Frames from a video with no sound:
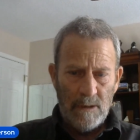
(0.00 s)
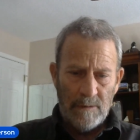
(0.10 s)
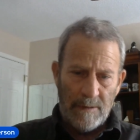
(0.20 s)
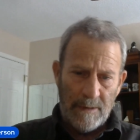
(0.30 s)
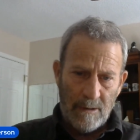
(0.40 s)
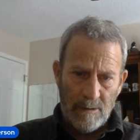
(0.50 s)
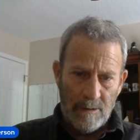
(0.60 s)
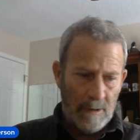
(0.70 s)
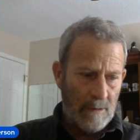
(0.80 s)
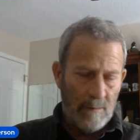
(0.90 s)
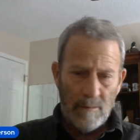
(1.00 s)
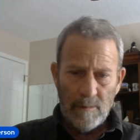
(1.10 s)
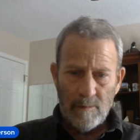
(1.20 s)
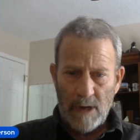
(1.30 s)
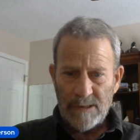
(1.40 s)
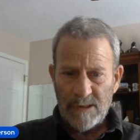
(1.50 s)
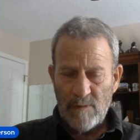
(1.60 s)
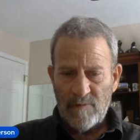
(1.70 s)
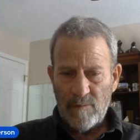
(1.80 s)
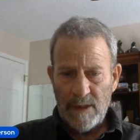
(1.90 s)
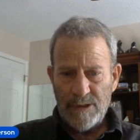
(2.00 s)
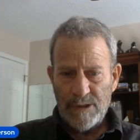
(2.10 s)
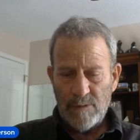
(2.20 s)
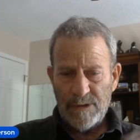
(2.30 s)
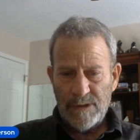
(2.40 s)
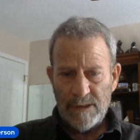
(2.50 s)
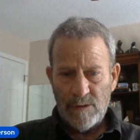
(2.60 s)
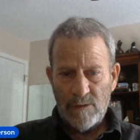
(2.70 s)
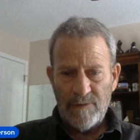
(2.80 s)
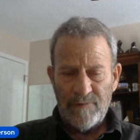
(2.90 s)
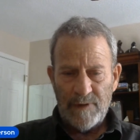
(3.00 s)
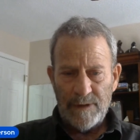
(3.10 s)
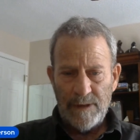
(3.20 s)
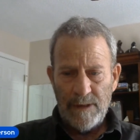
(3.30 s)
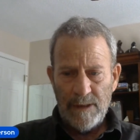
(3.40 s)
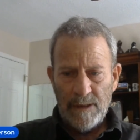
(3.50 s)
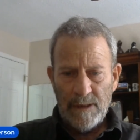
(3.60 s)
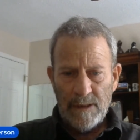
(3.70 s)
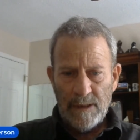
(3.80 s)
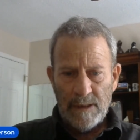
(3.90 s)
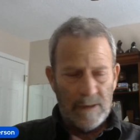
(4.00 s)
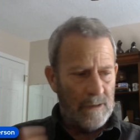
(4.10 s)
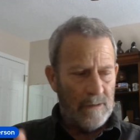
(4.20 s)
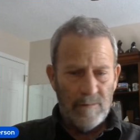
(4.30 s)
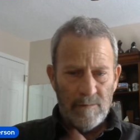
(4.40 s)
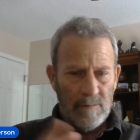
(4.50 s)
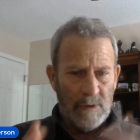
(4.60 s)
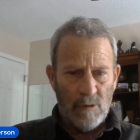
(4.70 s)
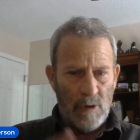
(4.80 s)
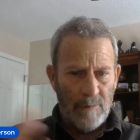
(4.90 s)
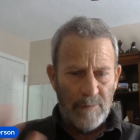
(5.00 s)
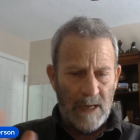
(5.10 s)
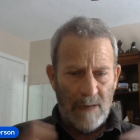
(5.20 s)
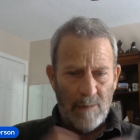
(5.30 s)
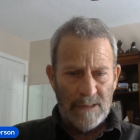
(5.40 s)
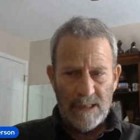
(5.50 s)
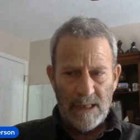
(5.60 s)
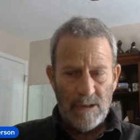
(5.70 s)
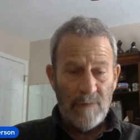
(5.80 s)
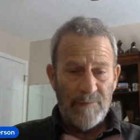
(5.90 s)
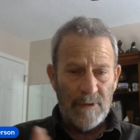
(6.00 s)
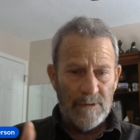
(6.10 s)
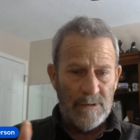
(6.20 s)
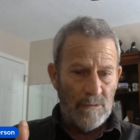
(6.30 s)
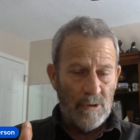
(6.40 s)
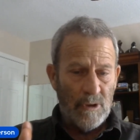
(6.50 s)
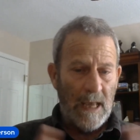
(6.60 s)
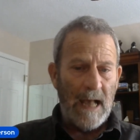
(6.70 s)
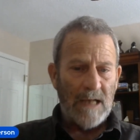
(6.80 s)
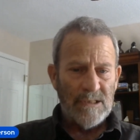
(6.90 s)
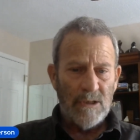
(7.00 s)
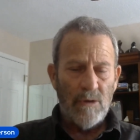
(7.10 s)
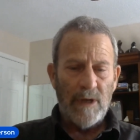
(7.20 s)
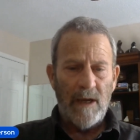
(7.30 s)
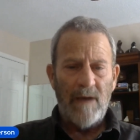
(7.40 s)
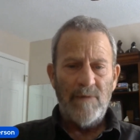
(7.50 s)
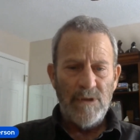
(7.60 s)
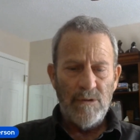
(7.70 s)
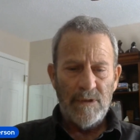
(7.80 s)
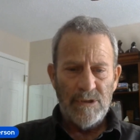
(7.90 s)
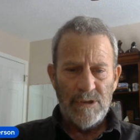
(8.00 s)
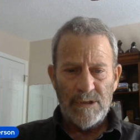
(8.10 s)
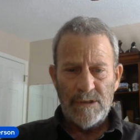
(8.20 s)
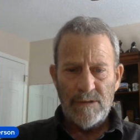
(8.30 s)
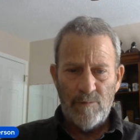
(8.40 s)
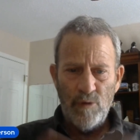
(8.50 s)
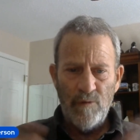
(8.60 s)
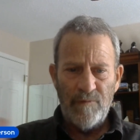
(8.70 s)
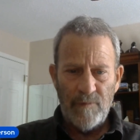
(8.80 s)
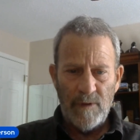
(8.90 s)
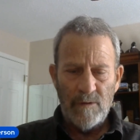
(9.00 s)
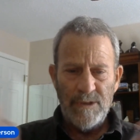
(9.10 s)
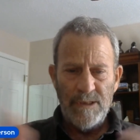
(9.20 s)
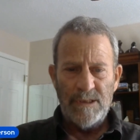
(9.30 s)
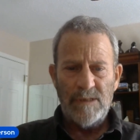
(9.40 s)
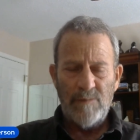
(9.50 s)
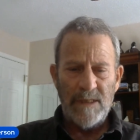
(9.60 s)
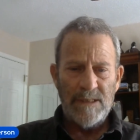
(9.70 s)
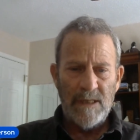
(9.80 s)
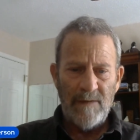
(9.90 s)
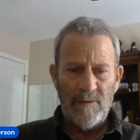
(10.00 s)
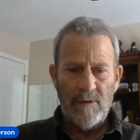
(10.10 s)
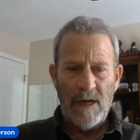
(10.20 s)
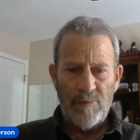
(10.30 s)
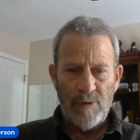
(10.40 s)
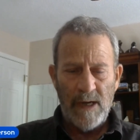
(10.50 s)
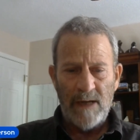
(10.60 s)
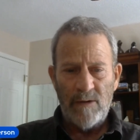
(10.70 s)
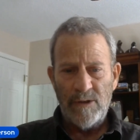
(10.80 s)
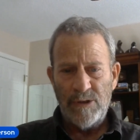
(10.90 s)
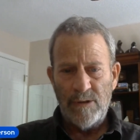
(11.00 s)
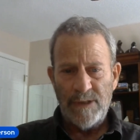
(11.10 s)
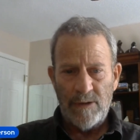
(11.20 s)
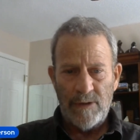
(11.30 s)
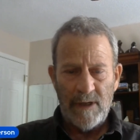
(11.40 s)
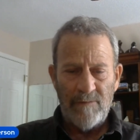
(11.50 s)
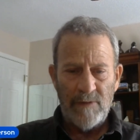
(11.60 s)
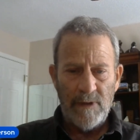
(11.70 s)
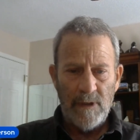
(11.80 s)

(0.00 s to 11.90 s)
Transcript: Then they go to the Protestant Reformation, which they totally funded and corrupt that by saying you don't have to do good acts to go to heaven. You can just poof, you know, Jesus is my savior. I pray, I go to church, I go to heaven.